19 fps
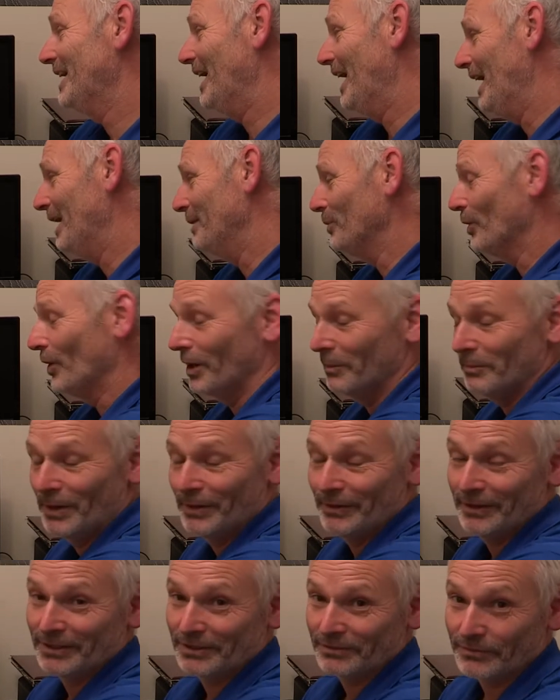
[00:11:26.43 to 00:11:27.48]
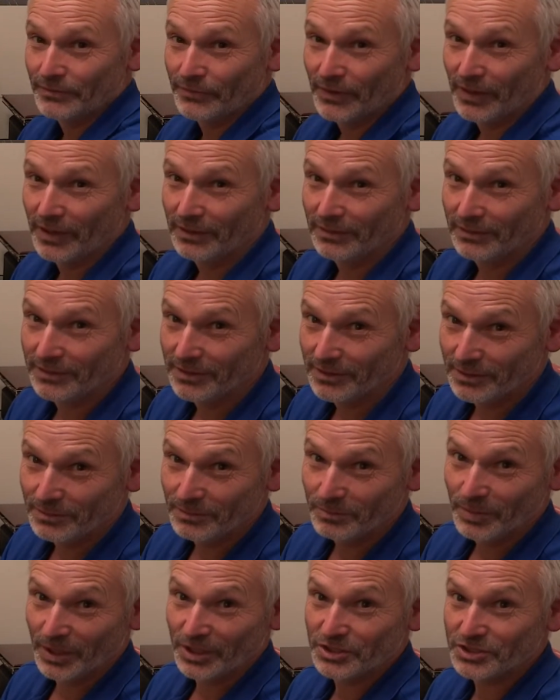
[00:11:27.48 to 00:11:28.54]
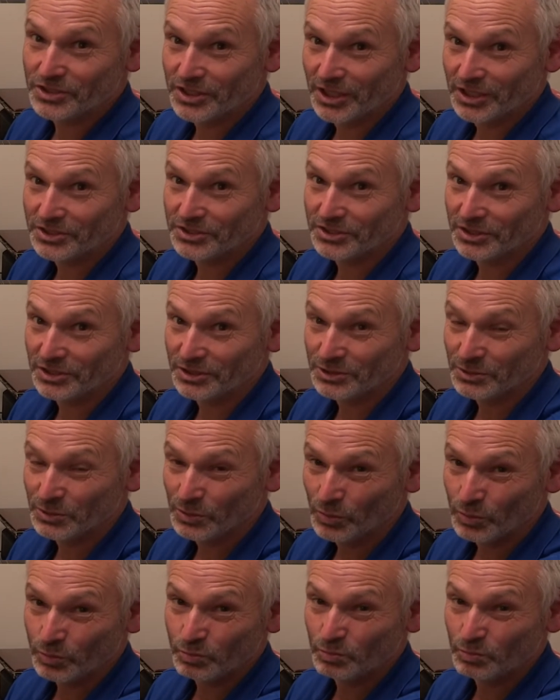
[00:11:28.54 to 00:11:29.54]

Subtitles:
And my American friend did bench testings with,